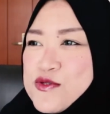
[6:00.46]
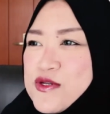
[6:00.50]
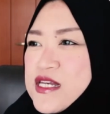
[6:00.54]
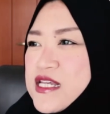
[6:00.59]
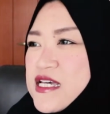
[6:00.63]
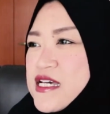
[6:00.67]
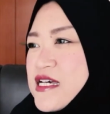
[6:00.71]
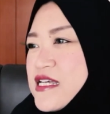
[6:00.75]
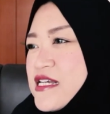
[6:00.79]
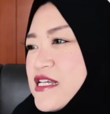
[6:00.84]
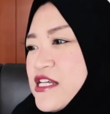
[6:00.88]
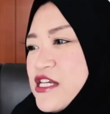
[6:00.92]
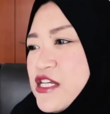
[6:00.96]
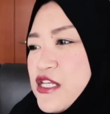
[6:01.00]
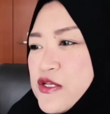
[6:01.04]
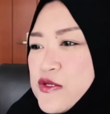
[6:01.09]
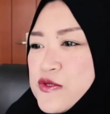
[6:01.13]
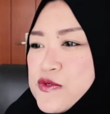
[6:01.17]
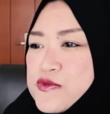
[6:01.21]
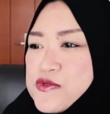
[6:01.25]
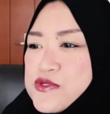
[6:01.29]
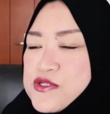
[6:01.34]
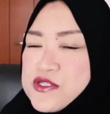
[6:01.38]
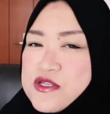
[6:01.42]
to learn a
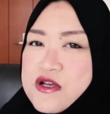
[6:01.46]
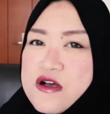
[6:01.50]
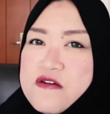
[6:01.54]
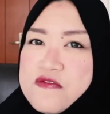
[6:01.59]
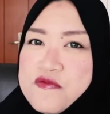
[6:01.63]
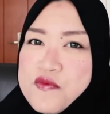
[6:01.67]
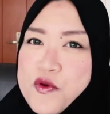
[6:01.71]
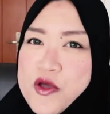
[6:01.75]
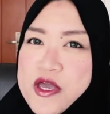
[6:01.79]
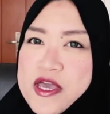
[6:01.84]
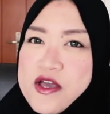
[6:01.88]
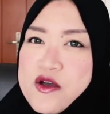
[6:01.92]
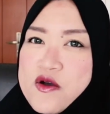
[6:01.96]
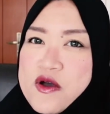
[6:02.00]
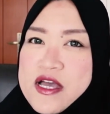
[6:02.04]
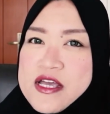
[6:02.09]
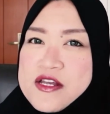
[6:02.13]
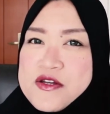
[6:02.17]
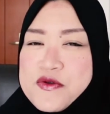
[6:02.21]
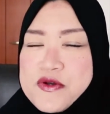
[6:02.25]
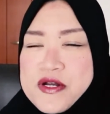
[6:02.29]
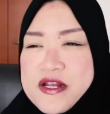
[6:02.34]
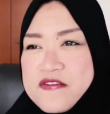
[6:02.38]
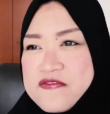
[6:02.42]
new software, or
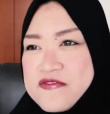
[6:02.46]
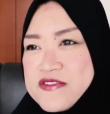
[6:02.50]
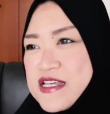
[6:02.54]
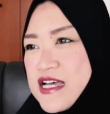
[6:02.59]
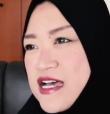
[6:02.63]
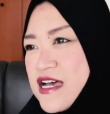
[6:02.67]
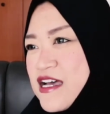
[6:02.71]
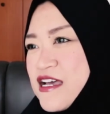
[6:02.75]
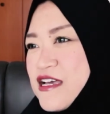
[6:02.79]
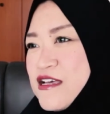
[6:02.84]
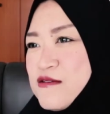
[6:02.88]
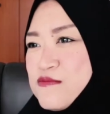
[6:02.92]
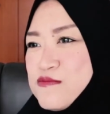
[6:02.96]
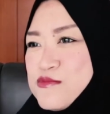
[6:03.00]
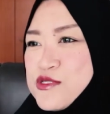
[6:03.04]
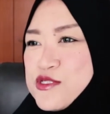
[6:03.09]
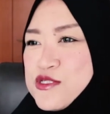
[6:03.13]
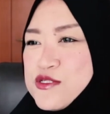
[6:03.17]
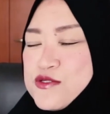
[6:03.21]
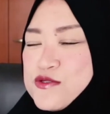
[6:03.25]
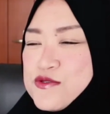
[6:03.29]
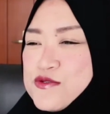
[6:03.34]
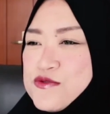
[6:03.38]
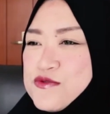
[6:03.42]
I don't have time
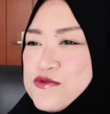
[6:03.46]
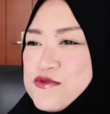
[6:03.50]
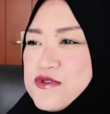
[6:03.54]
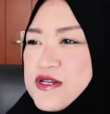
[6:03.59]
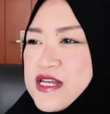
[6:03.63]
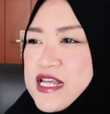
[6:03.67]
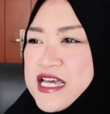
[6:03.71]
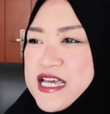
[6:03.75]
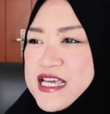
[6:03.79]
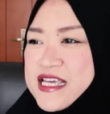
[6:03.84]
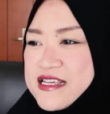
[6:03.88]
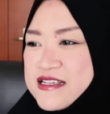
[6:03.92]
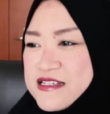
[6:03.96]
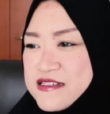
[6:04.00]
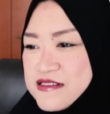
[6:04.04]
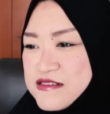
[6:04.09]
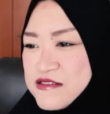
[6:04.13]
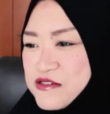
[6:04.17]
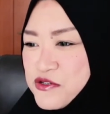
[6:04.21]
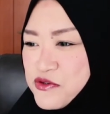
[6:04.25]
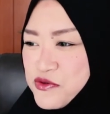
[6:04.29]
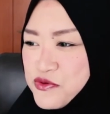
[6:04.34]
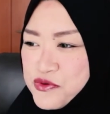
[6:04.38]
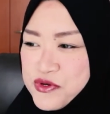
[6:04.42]
to like
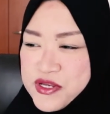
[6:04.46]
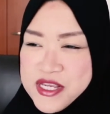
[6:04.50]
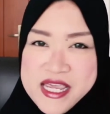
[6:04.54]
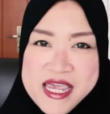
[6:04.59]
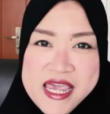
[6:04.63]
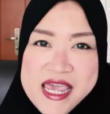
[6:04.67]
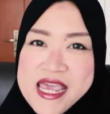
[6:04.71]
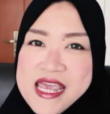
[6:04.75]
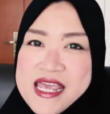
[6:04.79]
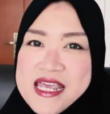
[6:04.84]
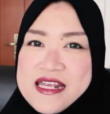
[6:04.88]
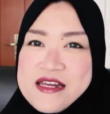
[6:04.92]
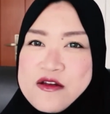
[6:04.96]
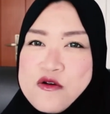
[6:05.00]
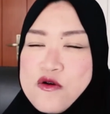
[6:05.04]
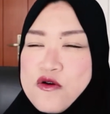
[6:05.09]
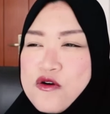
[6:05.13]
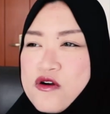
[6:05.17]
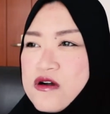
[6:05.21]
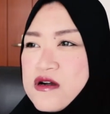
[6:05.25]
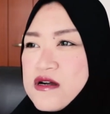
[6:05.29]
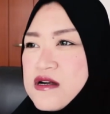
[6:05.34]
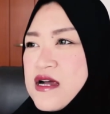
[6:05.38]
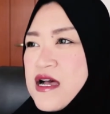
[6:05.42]
create
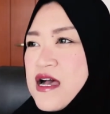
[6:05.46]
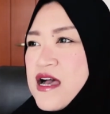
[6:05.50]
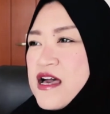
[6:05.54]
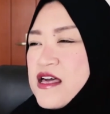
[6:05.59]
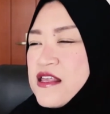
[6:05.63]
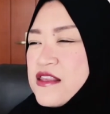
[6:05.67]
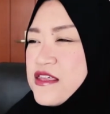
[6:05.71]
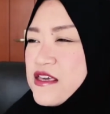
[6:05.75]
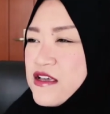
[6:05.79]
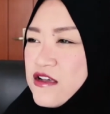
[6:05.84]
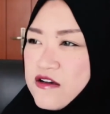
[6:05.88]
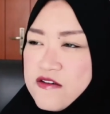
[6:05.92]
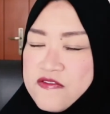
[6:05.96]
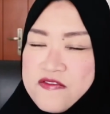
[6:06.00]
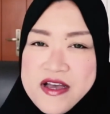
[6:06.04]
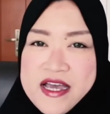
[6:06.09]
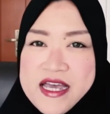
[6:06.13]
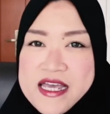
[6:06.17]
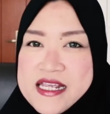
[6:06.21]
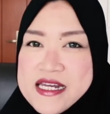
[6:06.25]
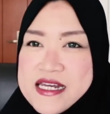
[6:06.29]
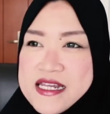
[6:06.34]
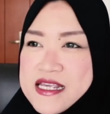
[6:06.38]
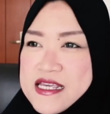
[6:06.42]
or think of
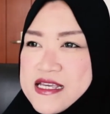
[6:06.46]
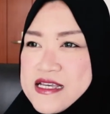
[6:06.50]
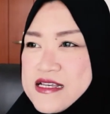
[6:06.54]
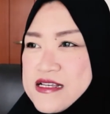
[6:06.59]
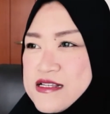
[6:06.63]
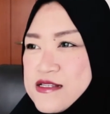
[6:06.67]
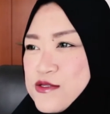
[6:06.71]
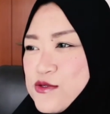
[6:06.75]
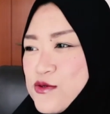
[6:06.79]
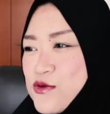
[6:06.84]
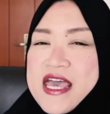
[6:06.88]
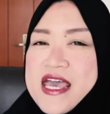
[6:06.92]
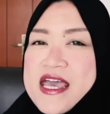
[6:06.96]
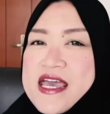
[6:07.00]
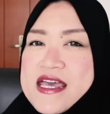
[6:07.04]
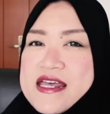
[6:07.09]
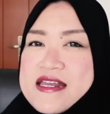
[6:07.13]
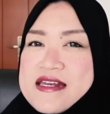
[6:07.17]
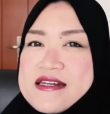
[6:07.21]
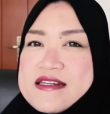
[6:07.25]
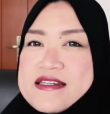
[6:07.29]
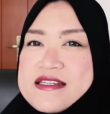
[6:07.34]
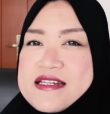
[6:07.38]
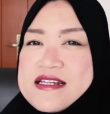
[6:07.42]
ideas,
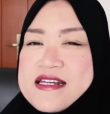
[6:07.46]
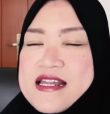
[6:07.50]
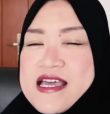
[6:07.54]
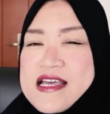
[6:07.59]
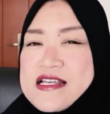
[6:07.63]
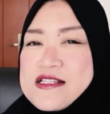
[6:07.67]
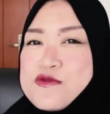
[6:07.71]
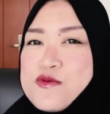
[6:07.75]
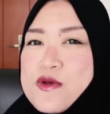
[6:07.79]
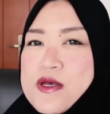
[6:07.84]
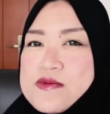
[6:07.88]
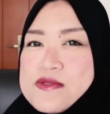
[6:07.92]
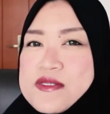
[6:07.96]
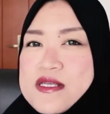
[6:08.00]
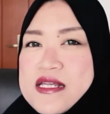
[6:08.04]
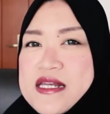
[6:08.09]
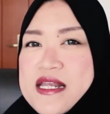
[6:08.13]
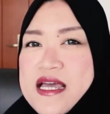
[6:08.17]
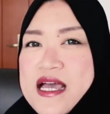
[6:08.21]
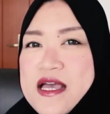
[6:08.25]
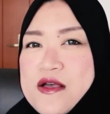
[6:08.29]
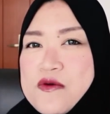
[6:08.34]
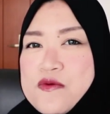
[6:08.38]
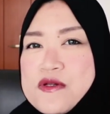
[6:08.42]
then the next
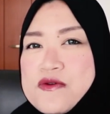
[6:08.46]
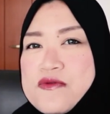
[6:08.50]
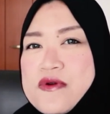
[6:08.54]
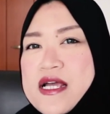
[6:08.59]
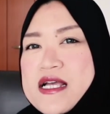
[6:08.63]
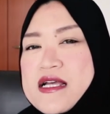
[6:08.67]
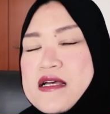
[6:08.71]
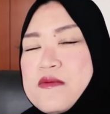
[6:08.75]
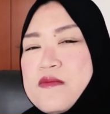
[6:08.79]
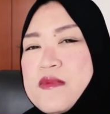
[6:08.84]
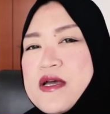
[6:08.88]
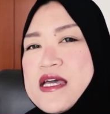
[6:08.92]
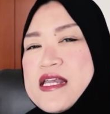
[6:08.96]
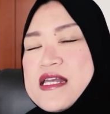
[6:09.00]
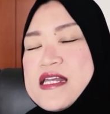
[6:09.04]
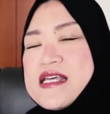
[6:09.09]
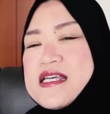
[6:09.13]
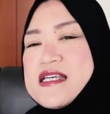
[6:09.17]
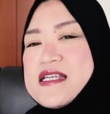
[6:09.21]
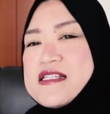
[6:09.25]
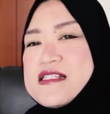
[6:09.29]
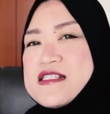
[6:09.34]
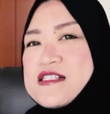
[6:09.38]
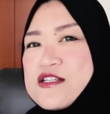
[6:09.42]
website that I will
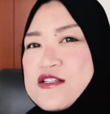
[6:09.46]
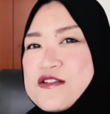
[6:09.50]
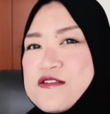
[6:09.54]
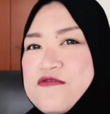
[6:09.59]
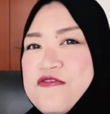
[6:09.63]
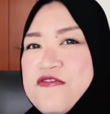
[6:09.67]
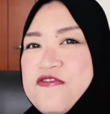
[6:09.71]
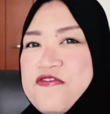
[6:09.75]
recommend is